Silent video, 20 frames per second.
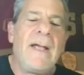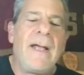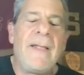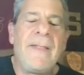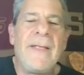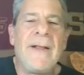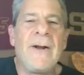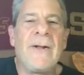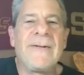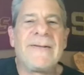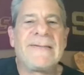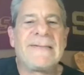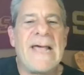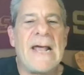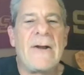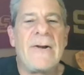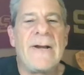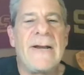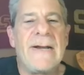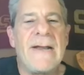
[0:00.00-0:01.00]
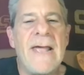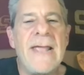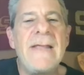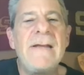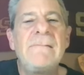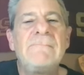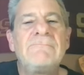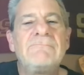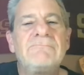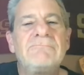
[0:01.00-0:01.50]
And then on Saturday
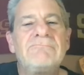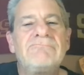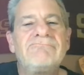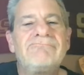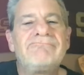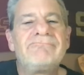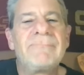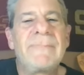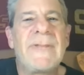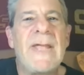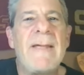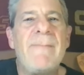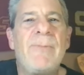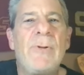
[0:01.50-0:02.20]
night, they